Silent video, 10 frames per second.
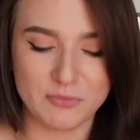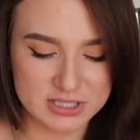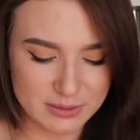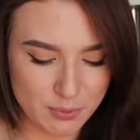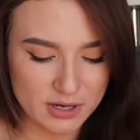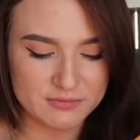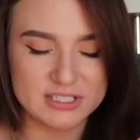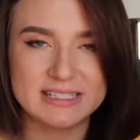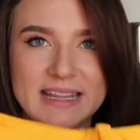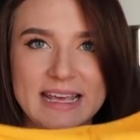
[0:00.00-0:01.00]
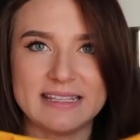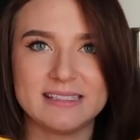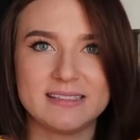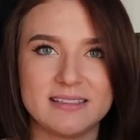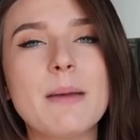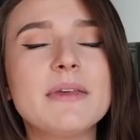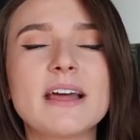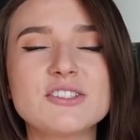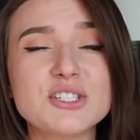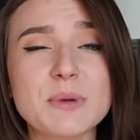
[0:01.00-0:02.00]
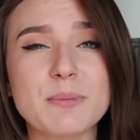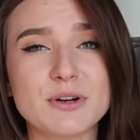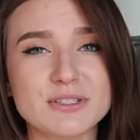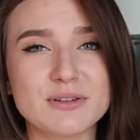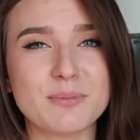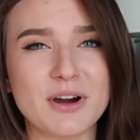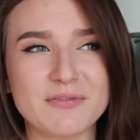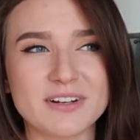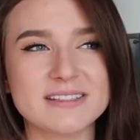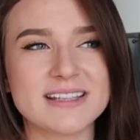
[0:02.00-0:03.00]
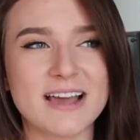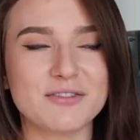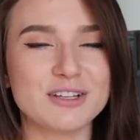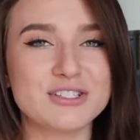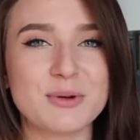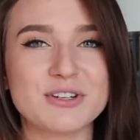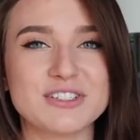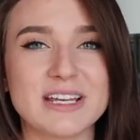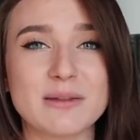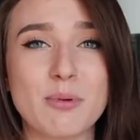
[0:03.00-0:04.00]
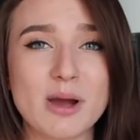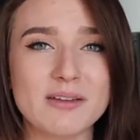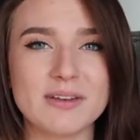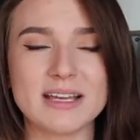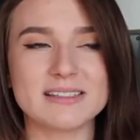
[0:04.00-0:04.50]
What's the point of just this? I mean, that's just my personal preference. I really don't understand the point of it.